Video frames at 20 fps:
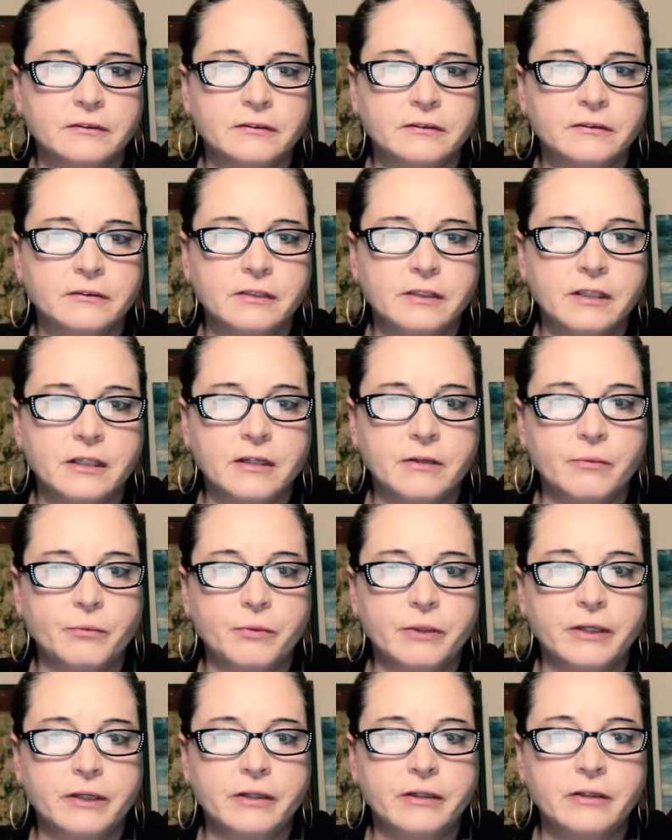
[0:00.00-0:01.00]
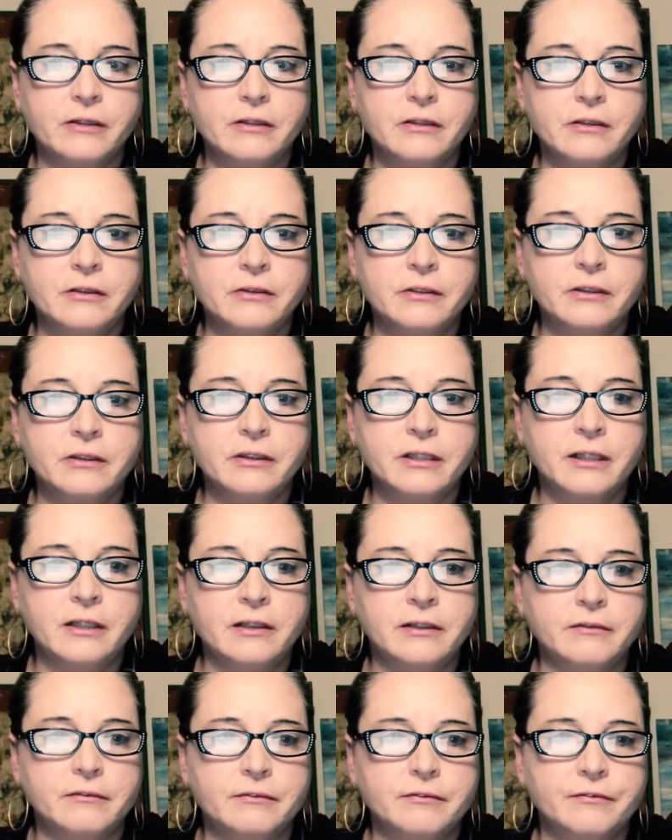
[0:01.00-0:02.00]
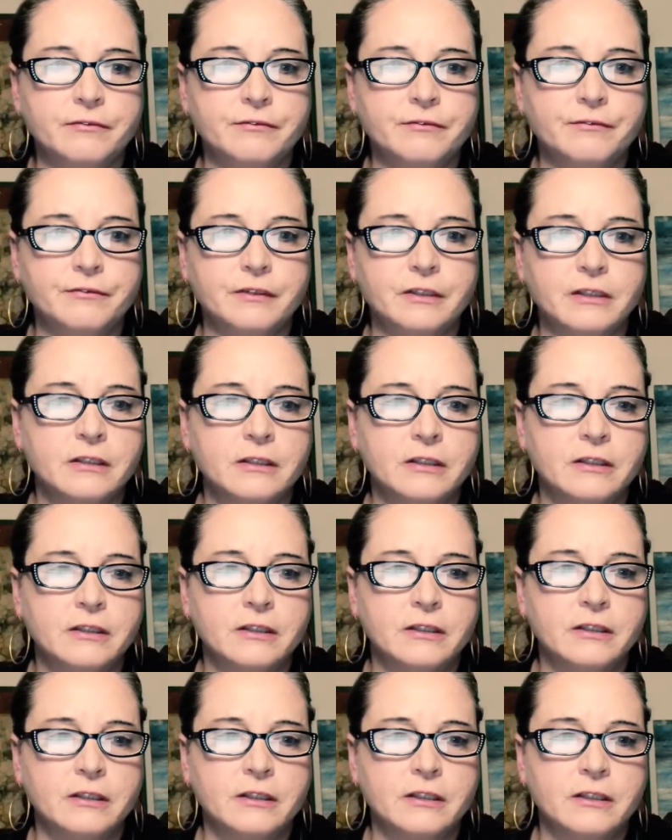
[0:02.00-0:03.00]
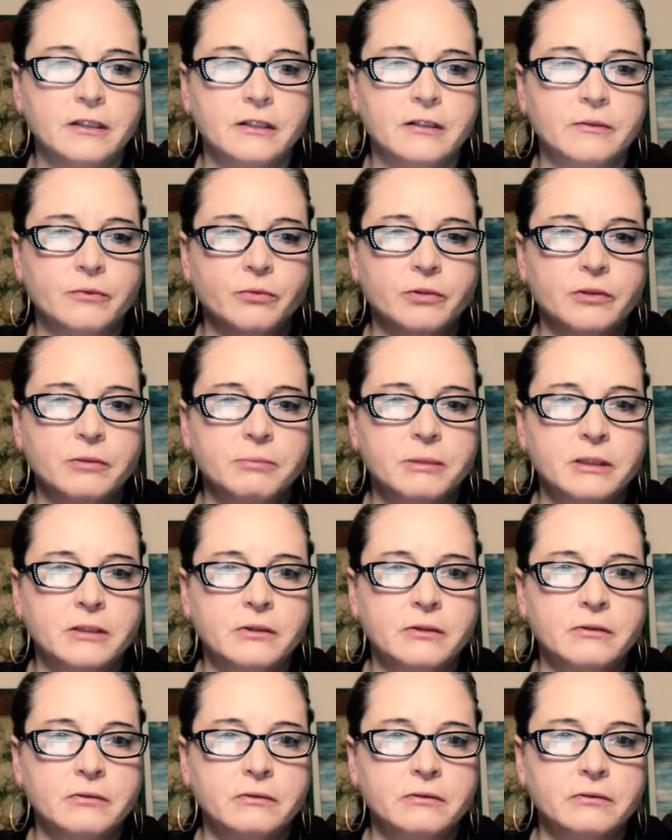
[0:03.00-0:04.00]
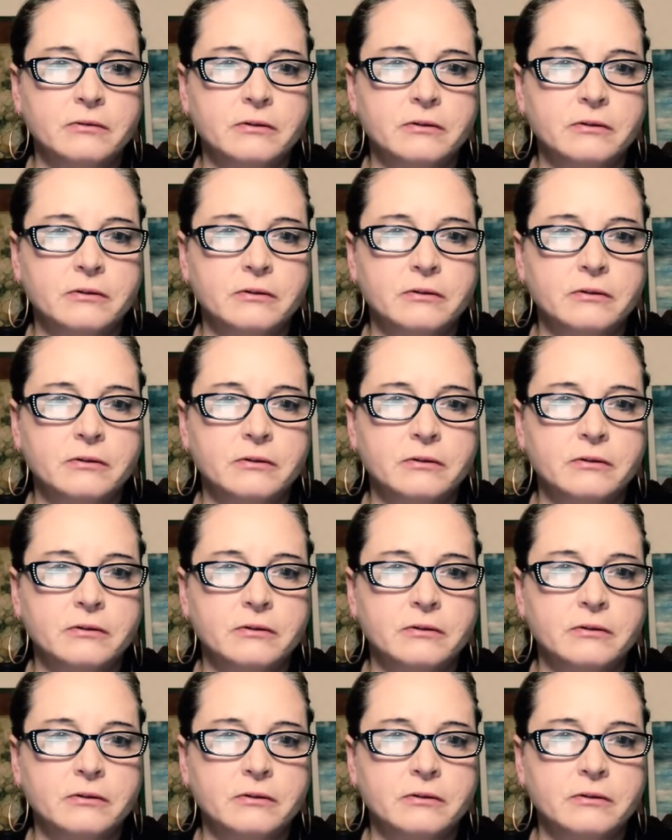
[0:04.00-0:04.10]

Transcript: Okay, where did they live? What about